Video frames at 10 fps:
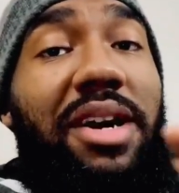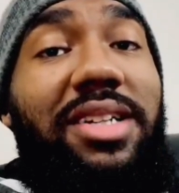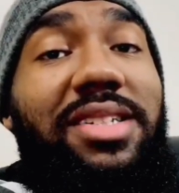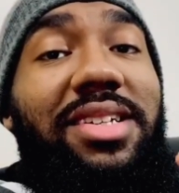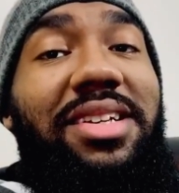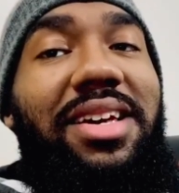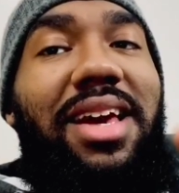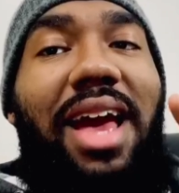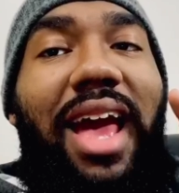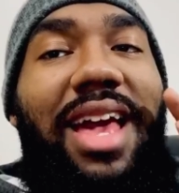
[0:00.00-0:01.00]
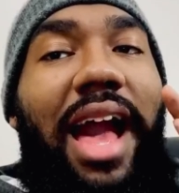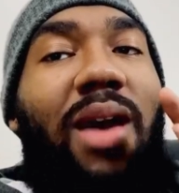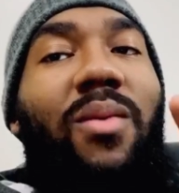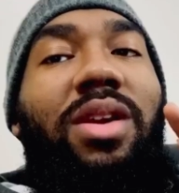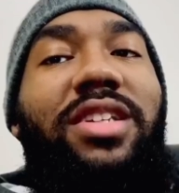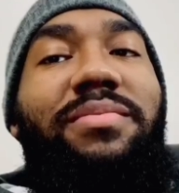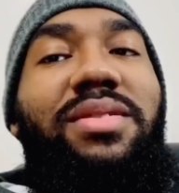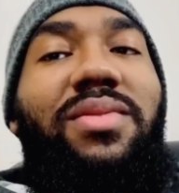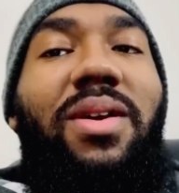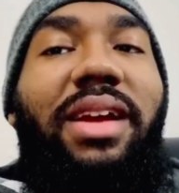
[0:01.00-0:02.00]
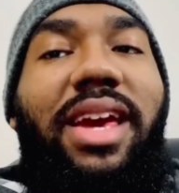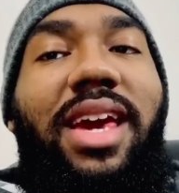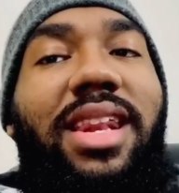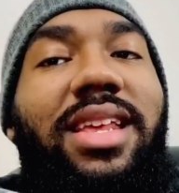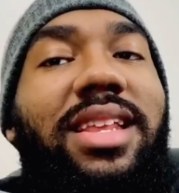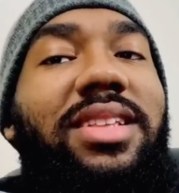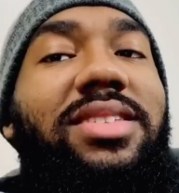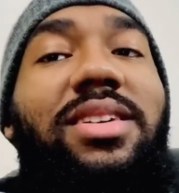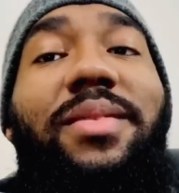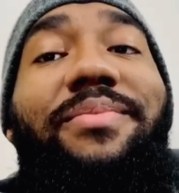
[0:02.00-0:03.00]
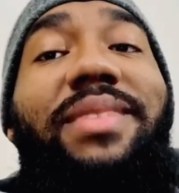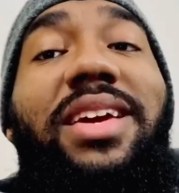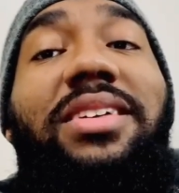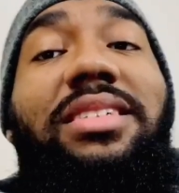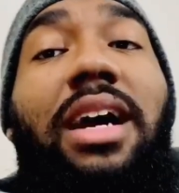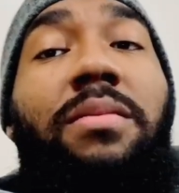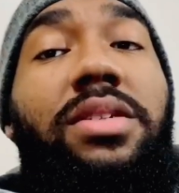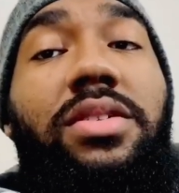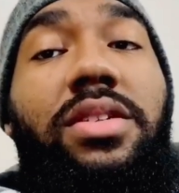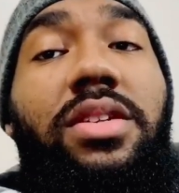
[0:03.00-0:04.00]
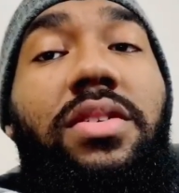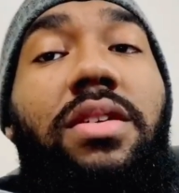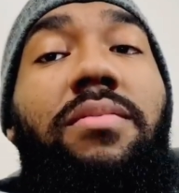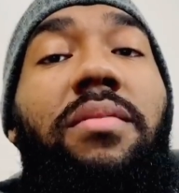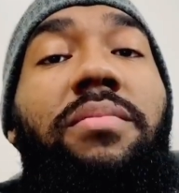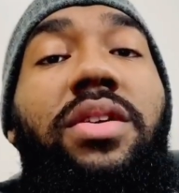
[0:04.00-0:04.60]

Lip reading: but I wanted to be raw and candid, and so here's the opportunity to do it.